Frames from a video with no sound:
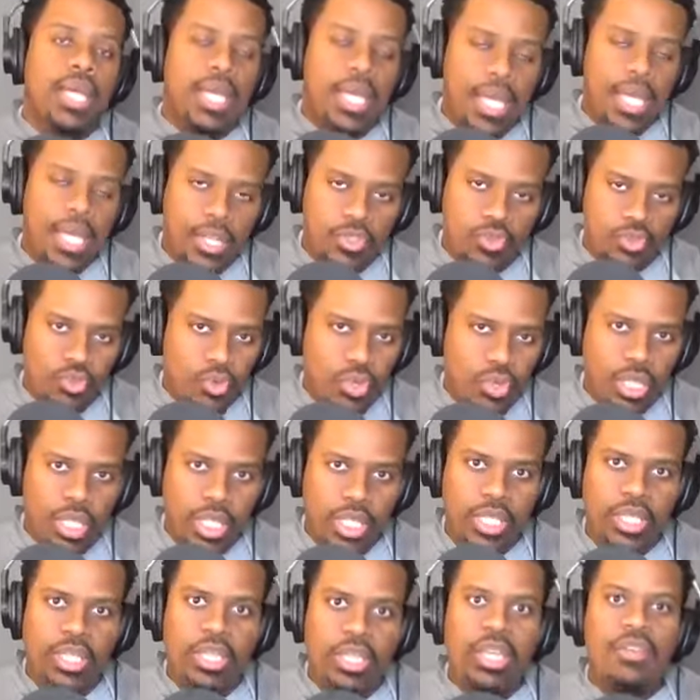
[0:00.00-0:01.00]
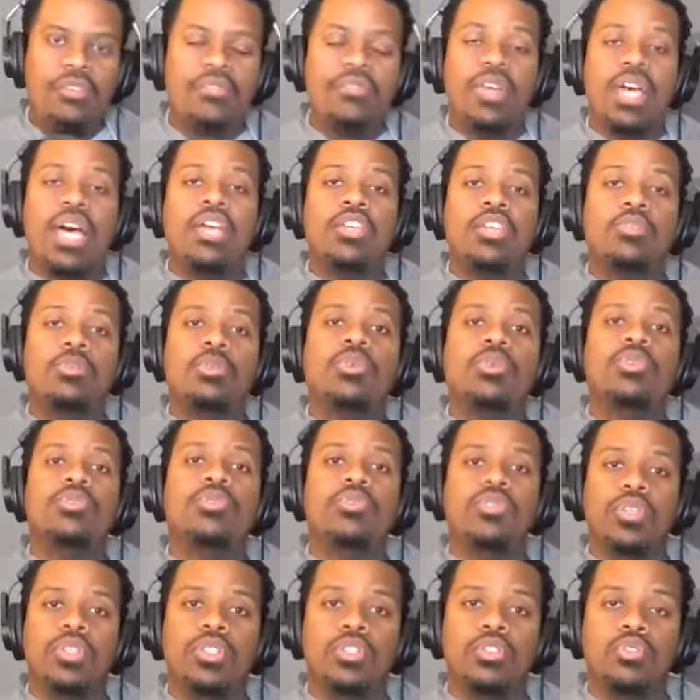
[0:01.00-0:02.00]
is really valuable
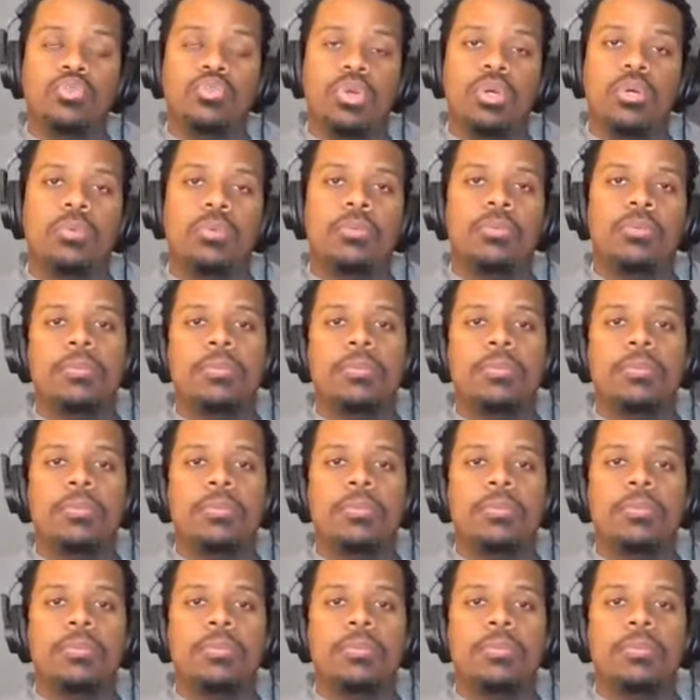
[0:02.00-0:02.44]
for this role.